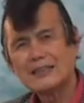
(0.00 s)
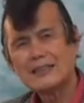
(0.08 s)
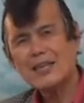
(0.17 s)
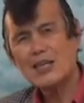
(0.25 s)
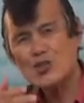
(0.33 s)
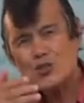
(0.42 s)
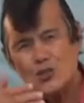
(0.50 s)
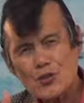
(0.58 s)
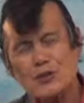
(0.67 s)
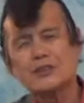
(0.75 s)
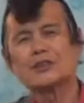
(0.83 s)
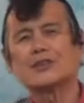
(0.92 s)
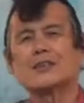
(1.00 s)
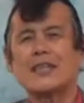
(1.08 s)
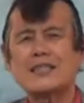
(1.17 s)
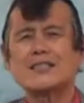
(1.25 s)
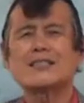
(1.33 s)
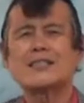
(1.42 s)
they showed
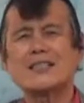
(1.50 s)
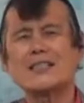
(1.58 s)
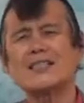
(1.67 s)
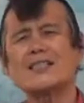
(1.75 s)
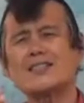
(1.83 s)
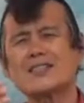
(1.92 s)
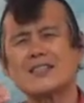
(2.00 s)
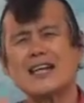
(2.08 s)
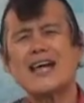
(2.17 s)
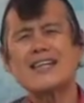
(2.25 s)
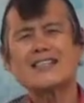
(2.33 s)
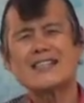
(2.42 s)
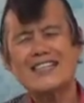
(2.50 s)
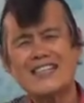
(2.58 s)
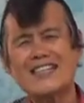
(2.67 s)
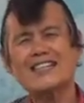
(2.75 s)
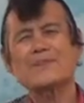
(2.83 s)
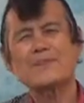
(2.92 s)
that Jesus Christ
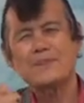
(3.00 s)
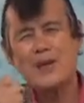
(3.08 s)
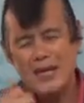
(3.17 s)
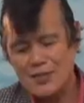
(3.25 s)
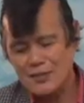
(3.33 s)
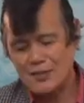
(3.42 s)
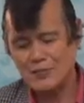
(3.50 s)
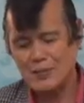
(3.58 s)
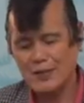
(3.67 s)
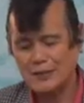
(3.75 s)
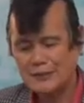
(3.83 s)
is Passover.